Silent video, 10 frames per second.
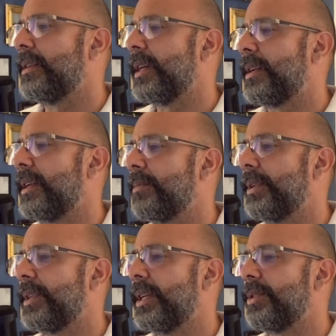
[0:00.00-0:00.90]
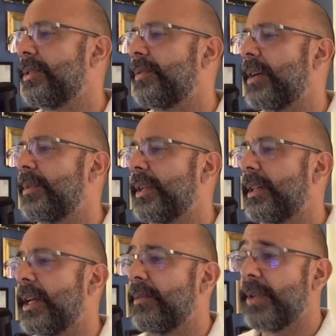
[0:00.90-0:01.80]
deadening, while danger is vibrant and
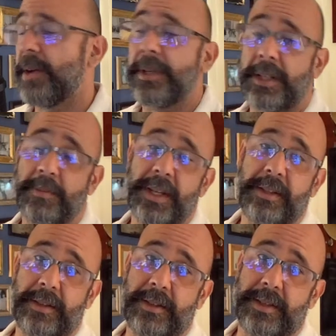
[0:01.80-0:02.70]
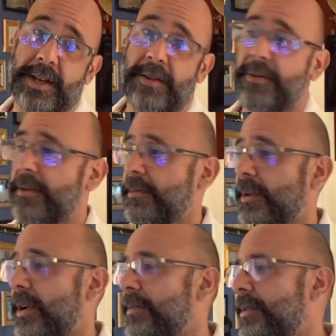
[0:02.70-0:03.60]
alive. Well, that would explain the desire for
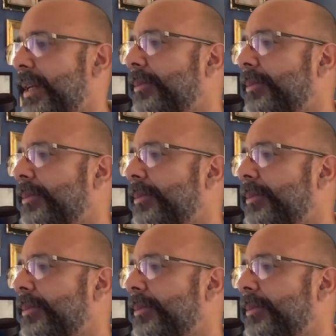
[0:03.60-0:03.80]
Garvin, right?